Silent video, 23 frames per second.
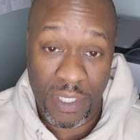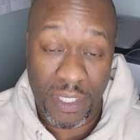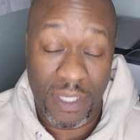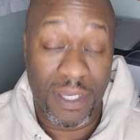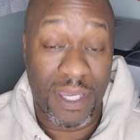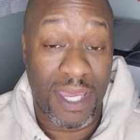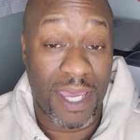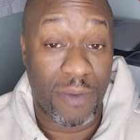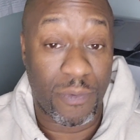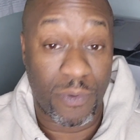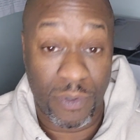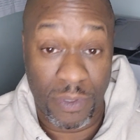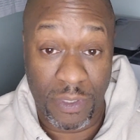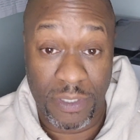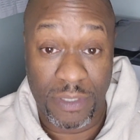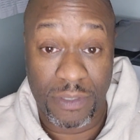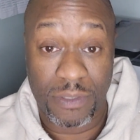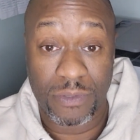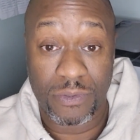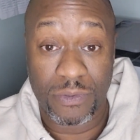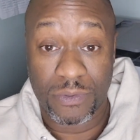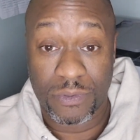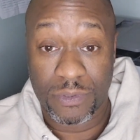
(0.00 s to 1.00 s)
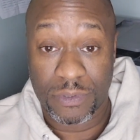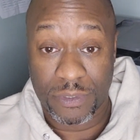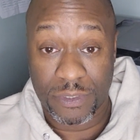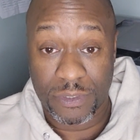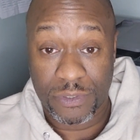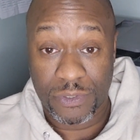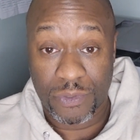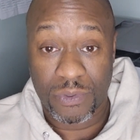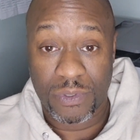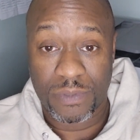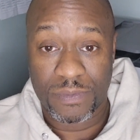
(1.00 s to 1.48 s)
I will include the
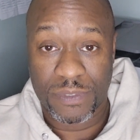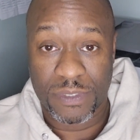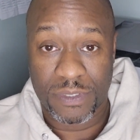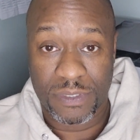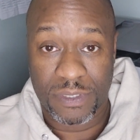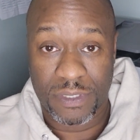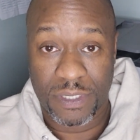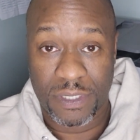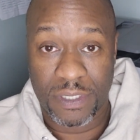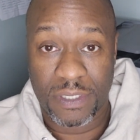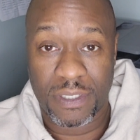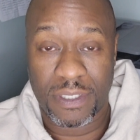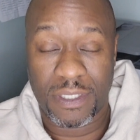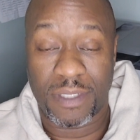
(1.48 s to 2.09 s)
description